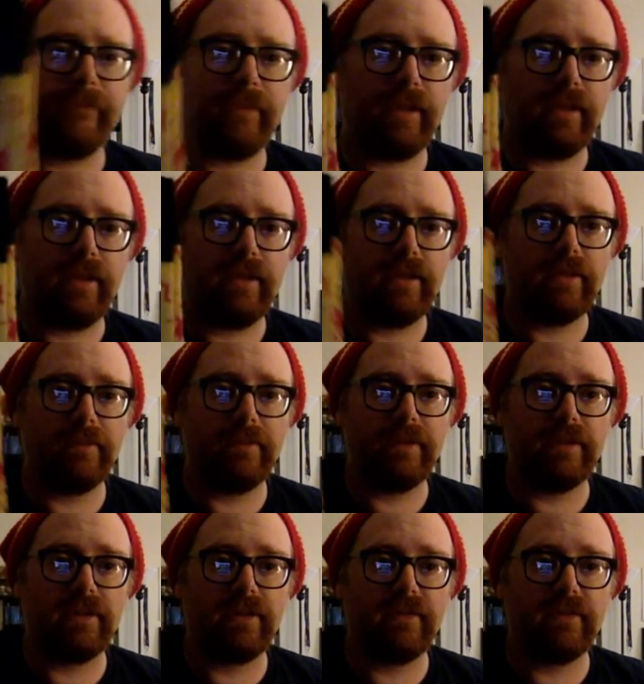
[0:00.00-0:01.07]
Kill
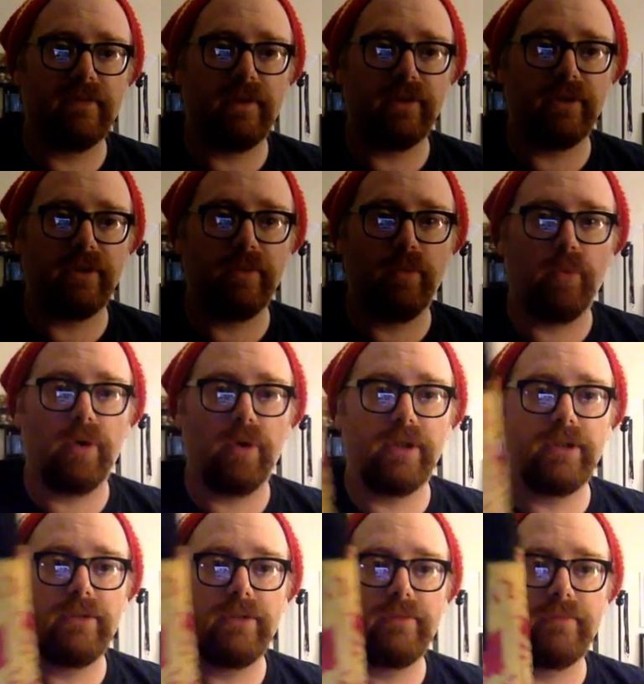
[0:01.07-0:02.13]
Bill Volume
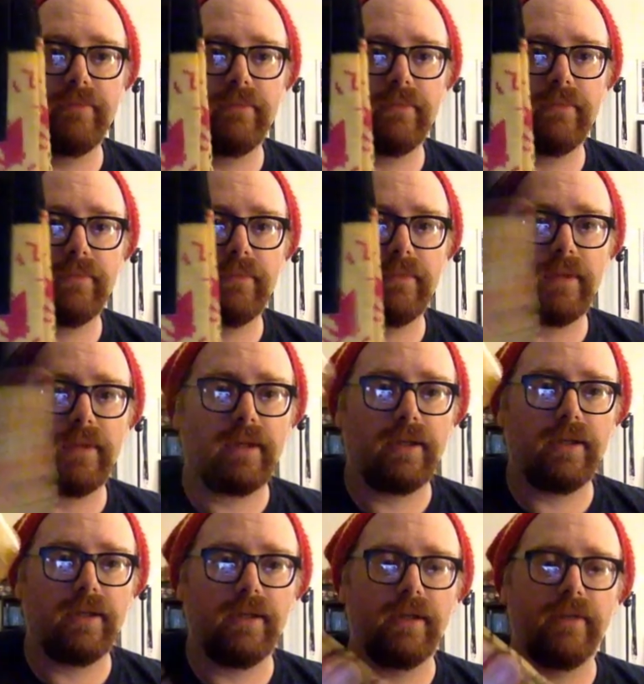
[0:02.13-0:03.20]
1.
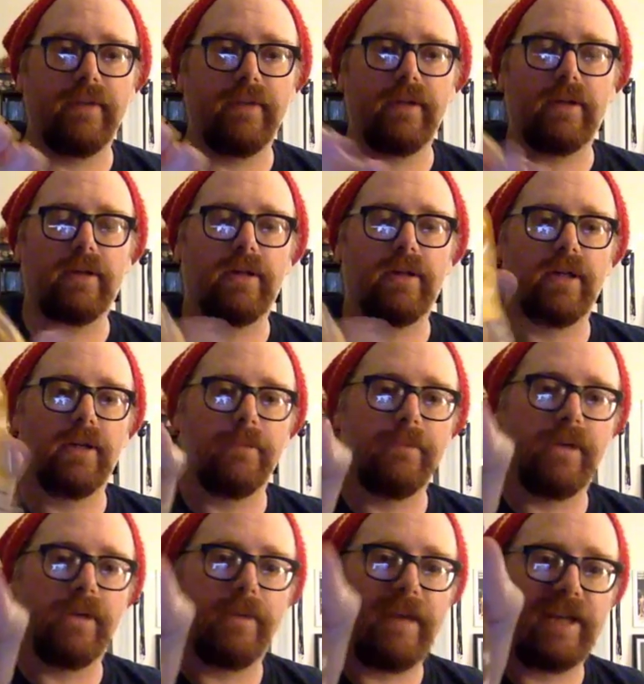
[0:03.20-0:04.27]
They are
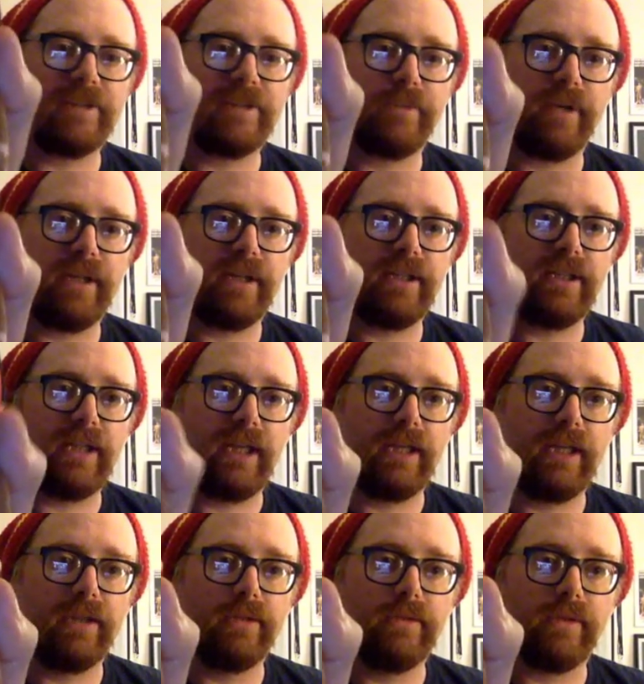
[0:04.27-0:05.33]
Miramax branded
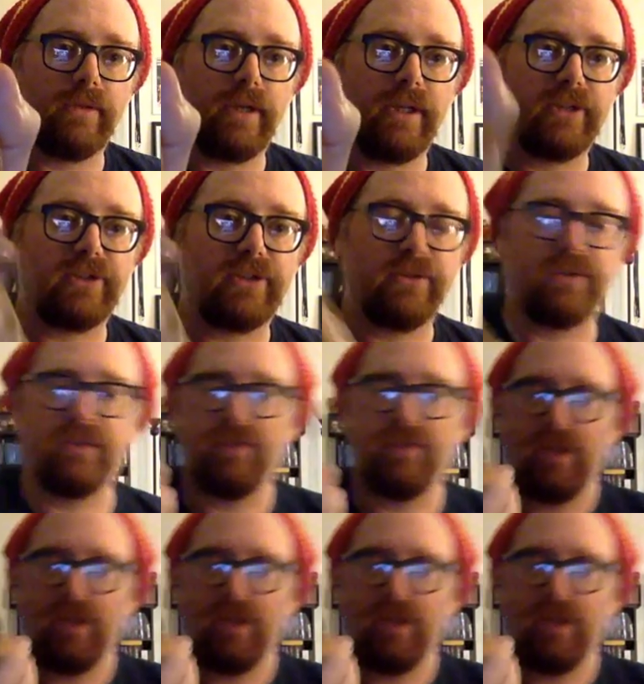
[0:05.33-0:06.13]
and Loot Crate exclusive.